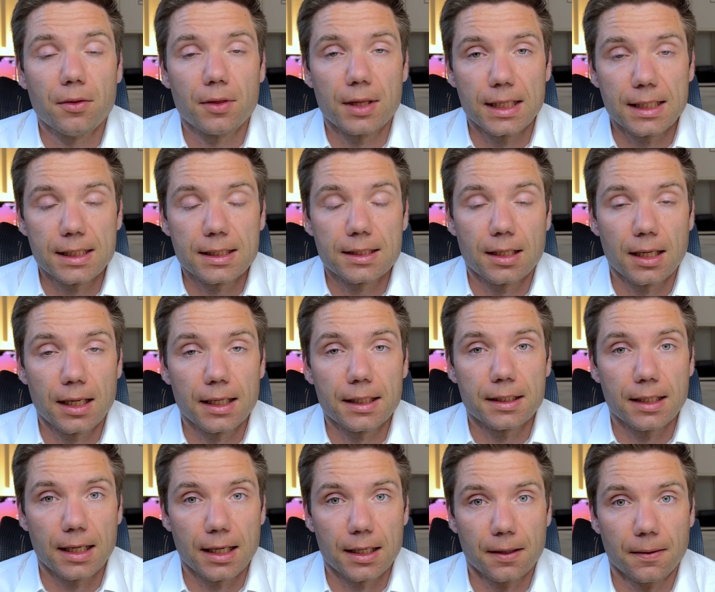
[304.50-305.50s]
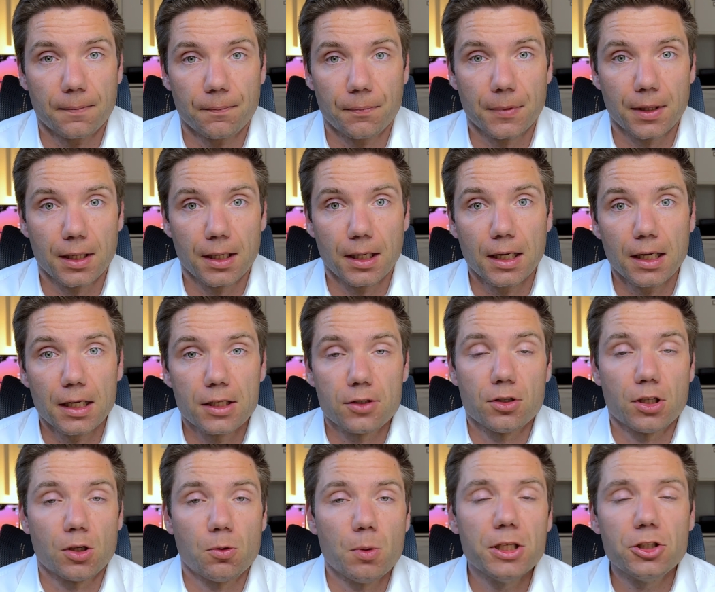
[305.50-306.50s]
things like that. So the
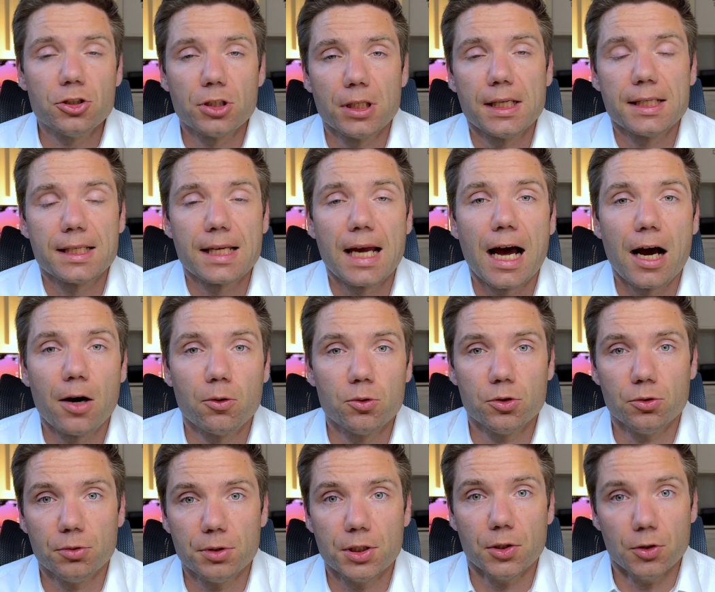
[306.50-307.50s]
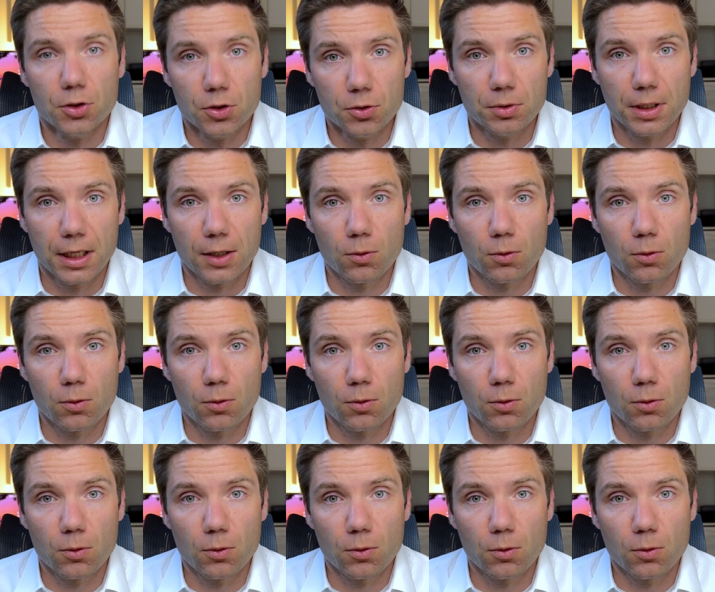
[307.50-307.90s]
question is, how do you do that?